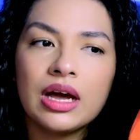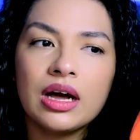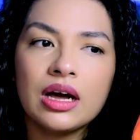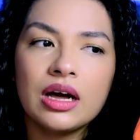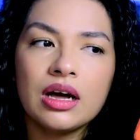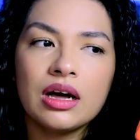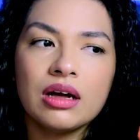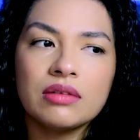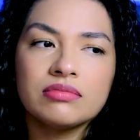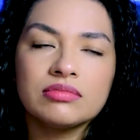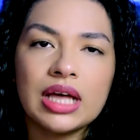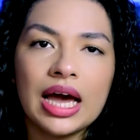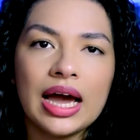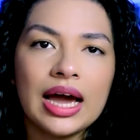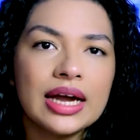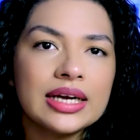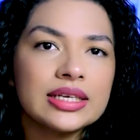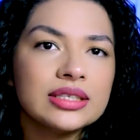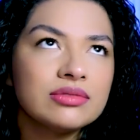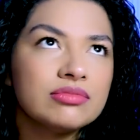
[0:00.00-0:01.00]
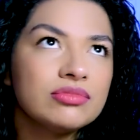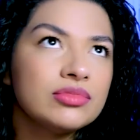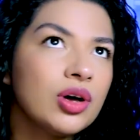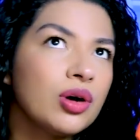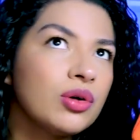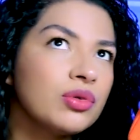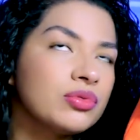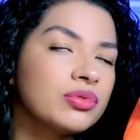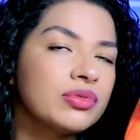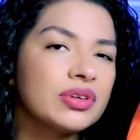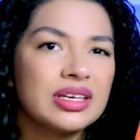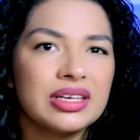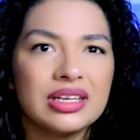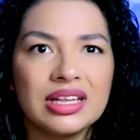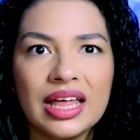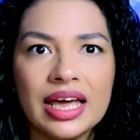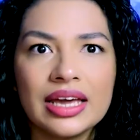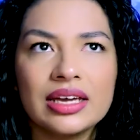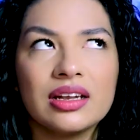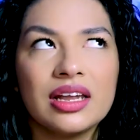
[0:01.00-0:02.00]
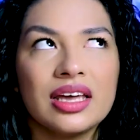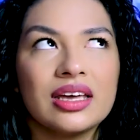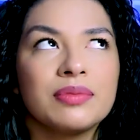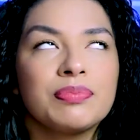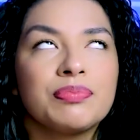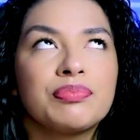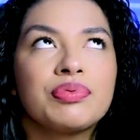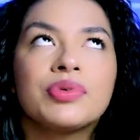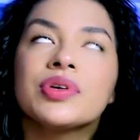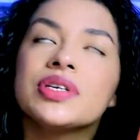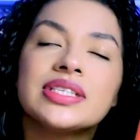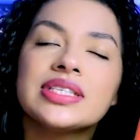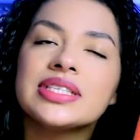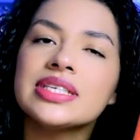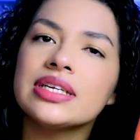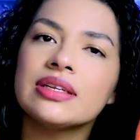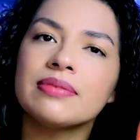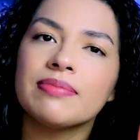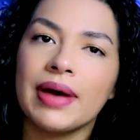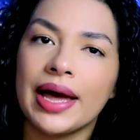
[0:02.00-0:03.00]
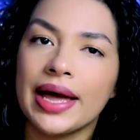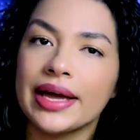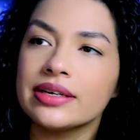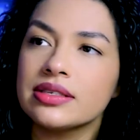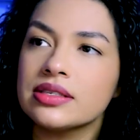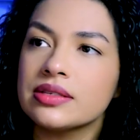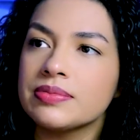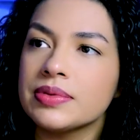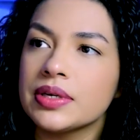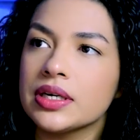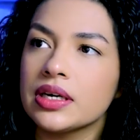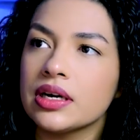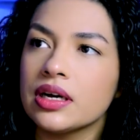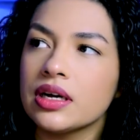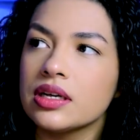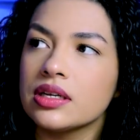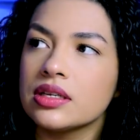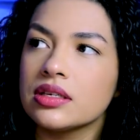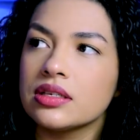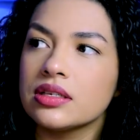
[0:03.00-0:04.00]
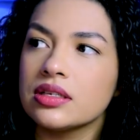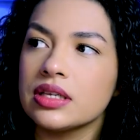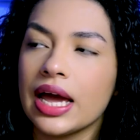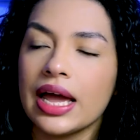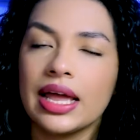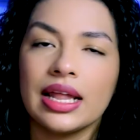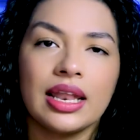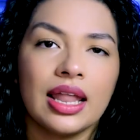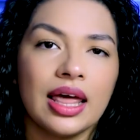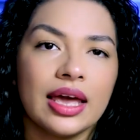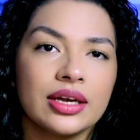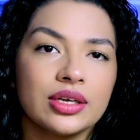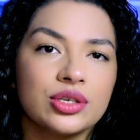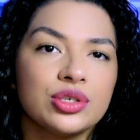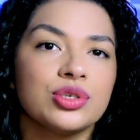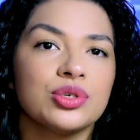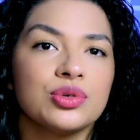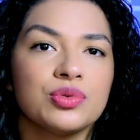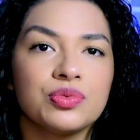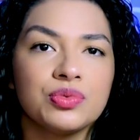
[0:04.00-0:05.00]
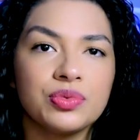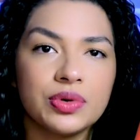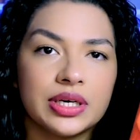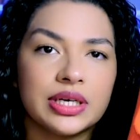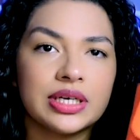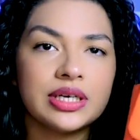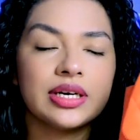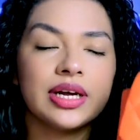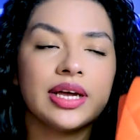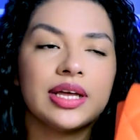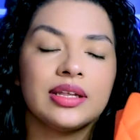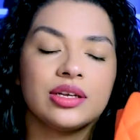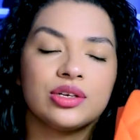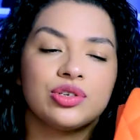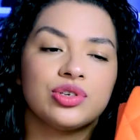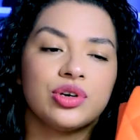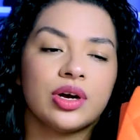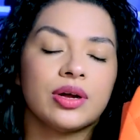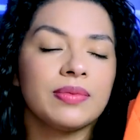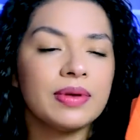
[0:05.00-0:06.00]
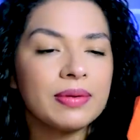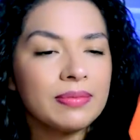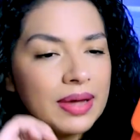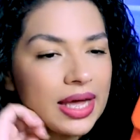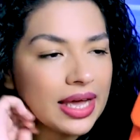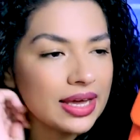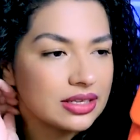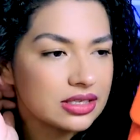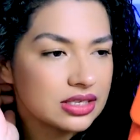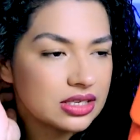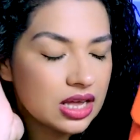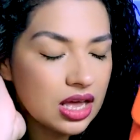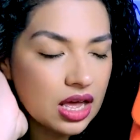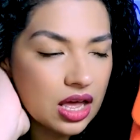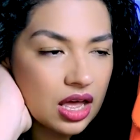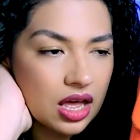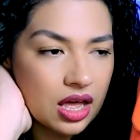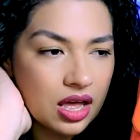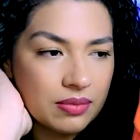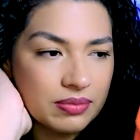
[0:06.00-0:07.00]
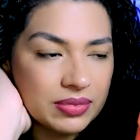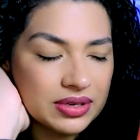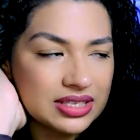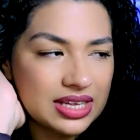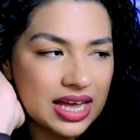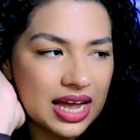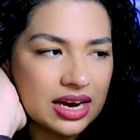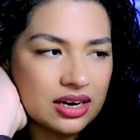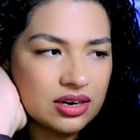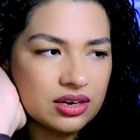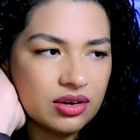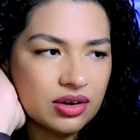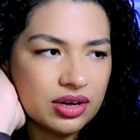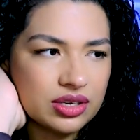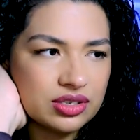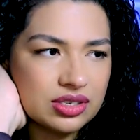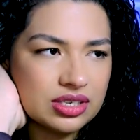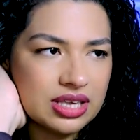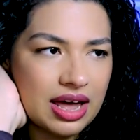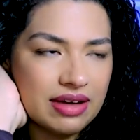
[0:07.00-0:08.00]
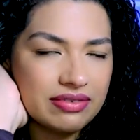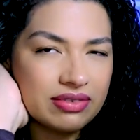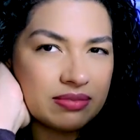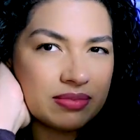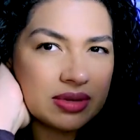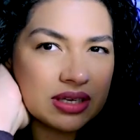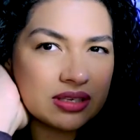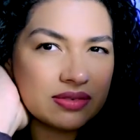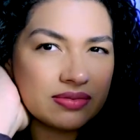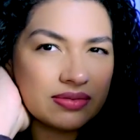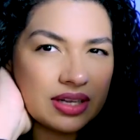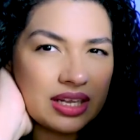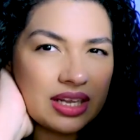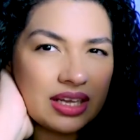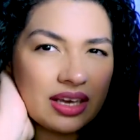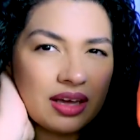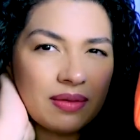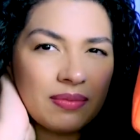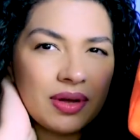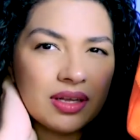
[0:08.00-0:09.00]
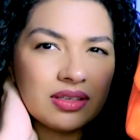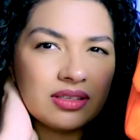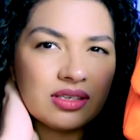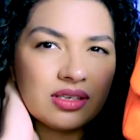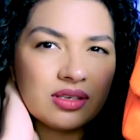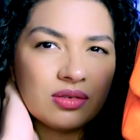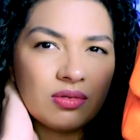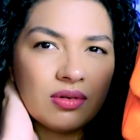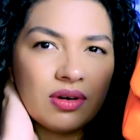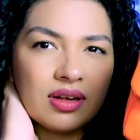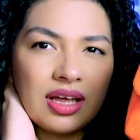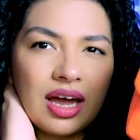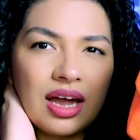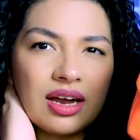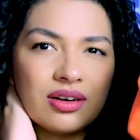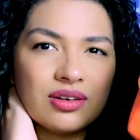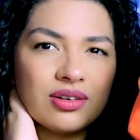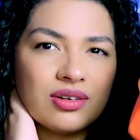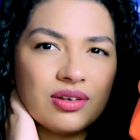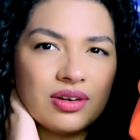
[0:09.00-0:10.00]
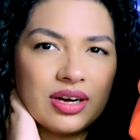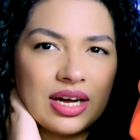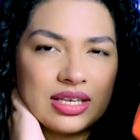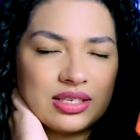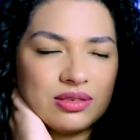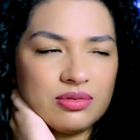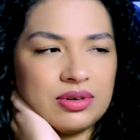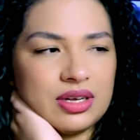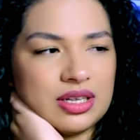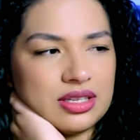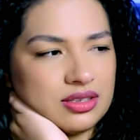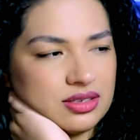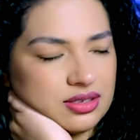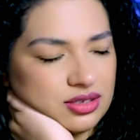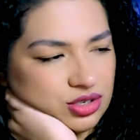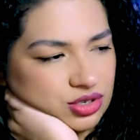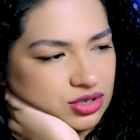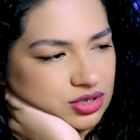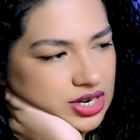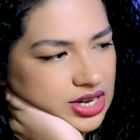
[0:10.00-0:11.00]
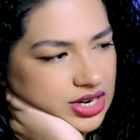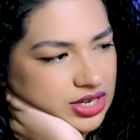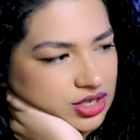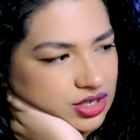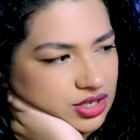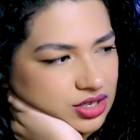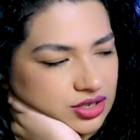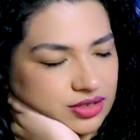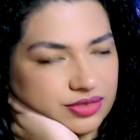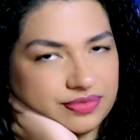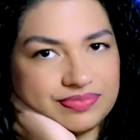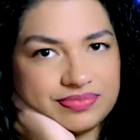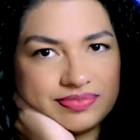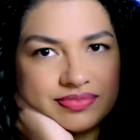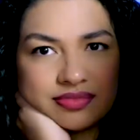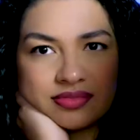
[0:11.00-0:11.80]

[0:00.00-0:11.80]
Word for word: Um, I don't really like like pristine bags because I like to wear and enjoy my bags. But I don't know, I just have a mixed feeling about this one. I don't know guys, what should I do?